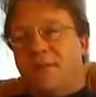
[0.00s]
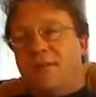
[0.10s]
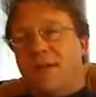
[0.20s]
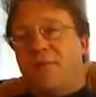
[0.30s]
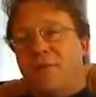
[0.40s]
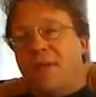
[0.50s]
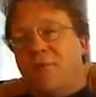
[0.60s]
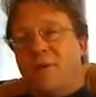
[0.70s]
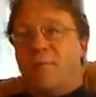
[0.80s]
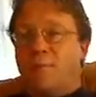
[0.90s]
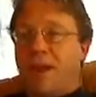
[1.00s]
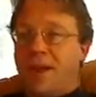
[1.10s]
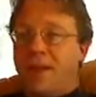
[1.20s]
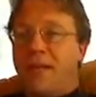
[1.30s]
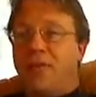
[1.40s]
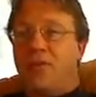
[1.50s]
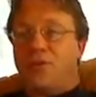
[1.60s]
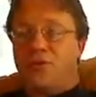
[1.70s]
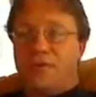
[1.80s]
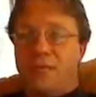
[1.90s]
To say for them, para
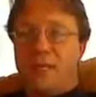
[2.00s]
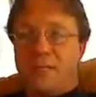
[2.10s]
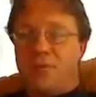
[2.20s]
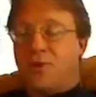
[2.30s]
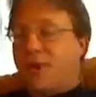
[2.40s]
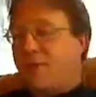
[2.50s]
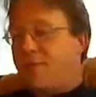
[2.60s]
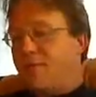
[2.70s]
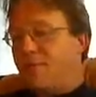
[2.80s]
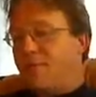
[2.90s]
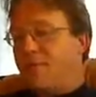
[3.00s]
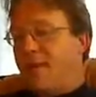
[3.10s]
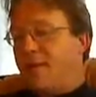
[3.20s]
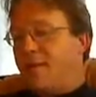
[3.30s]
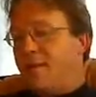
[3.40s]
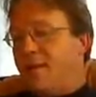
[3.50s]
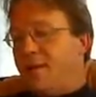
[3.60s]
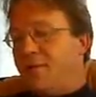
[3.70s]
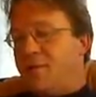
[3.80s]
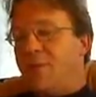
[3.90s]
ellos. That's okay. Those are fine.
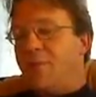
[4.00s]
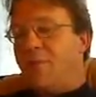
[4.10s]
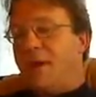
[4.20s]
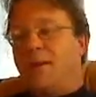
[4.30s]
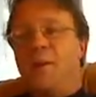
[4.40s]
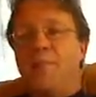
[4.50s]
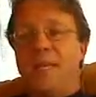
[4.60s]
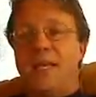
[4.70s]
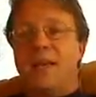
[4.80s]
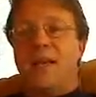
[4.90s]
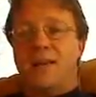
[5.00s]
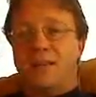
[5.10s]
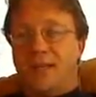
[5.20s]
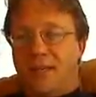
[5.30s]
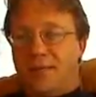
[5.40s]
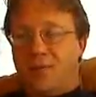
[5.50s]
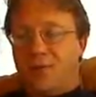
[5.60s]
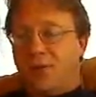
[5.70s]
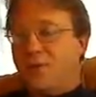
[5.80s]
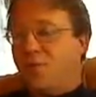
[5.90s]
Just keep in mind me and ti.
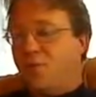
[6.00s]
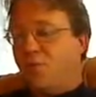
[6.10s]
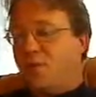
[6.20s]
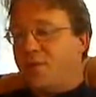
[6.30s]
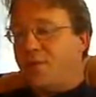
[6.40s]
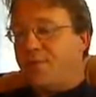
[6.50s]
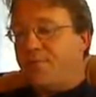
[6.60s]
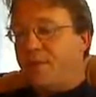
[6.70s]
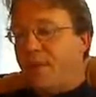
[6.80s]
Those are the 2 new words here.